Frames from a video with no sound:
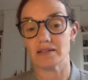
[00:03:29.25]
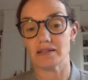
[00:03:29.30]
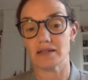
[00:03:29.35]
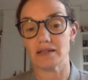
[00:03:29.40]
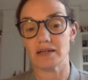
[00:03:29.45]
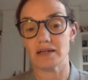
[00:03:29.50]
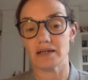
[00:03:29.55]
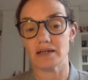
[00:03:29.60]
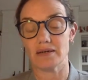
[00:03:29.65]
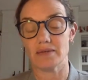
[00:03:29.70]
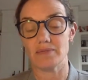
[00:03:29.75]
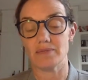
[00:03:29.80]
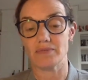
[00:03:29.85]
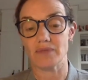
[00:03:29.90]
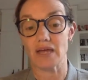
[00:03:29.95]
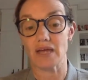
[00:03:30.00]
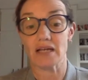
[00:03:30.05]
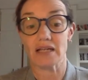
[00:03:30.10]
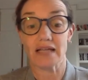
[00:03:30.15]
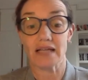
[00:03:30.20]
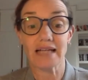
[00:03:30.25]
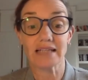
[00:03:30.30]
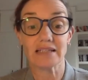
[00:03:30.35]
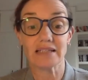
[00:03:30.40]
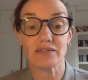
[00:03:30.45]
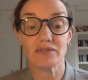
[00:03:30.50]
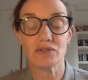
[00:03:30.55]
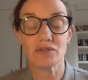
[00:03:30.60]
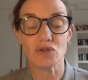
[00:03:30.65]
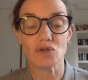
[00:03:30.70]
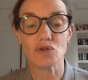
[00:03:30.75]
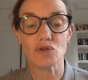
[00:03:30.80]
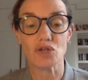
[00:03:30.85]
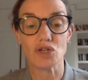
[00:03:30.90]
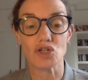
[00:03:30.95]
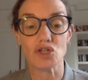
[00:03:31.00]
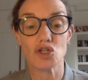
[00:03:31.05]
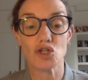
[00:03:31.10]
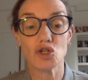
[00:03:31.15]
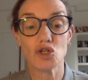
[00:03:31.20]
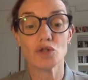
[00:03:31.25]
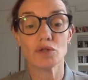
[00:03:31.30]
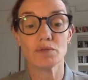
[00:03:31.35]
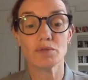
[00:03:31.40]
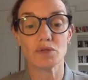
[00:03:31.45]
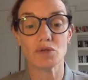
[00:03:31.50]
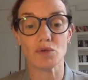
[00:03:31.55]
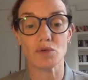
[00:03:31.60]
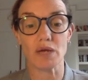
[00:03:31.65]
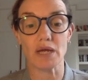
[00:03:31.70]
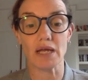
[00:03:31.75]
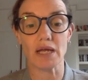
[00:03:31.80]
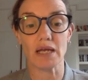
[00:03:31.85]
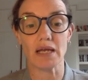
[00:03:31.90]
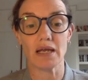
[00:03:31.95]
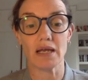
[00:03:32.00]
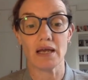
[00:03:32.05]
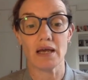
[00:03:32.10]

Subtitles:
an elective, so you can choose between